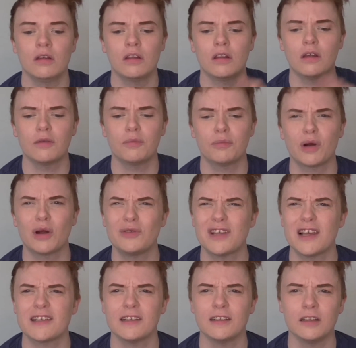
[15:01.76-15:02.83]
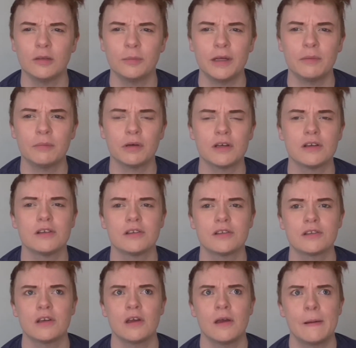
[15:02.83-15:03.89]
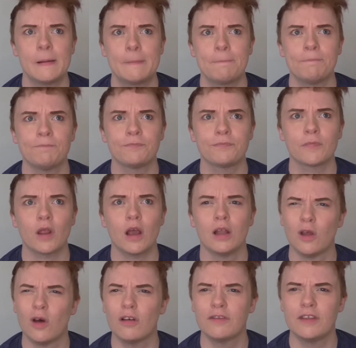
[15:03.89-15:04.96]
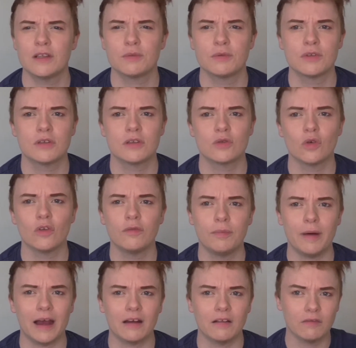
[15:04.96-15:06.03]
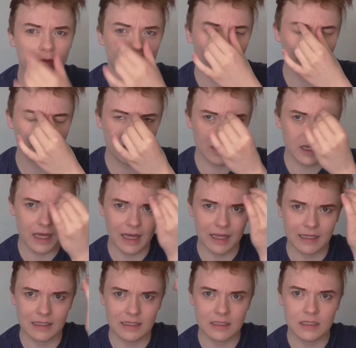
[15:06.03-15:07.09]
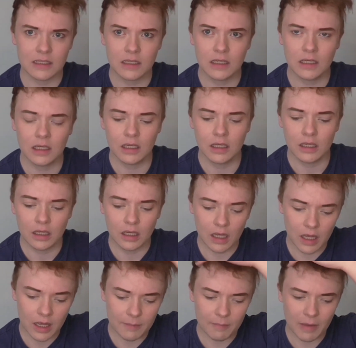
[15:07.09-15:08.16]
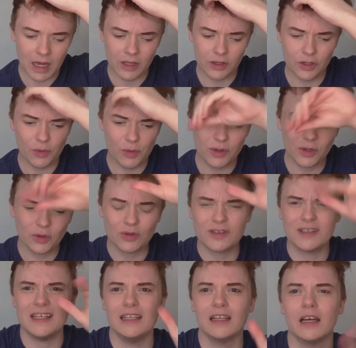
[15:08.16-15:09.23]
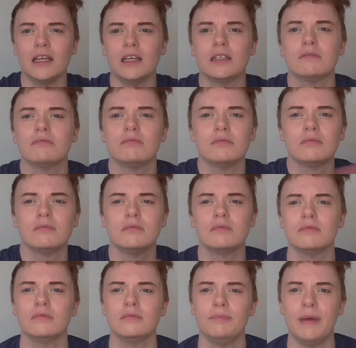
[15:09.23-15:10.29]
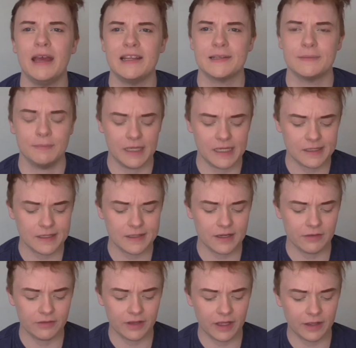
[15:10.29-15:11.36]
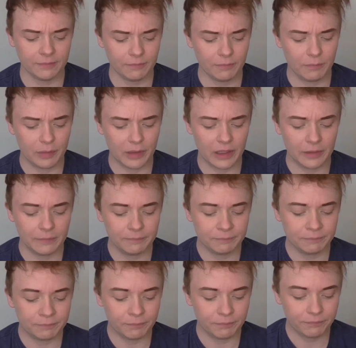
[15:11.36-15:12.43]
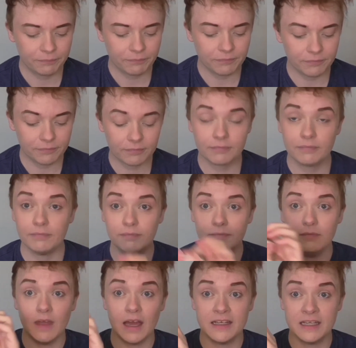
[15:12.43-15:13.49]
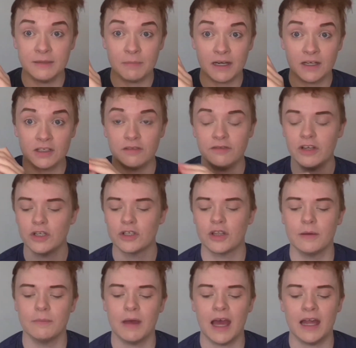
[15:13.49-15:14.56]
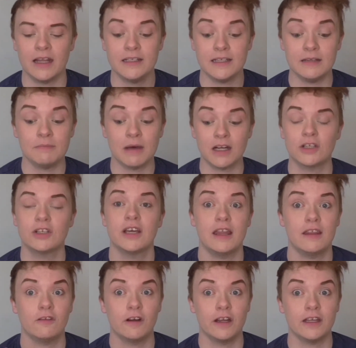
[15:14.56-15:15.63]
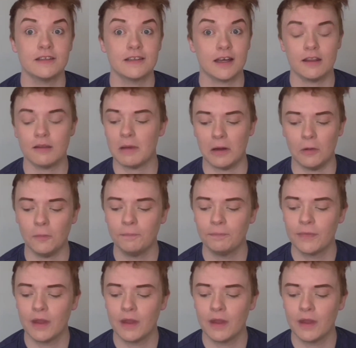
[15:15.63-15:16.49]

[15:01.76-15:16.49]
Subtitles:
the process a little bit, because a lot of this was just sort of back and forthing, and you only got to see like bits and pieces here and there, but I did manage to finish them, and I did manage to get the CRICUT to cut them out.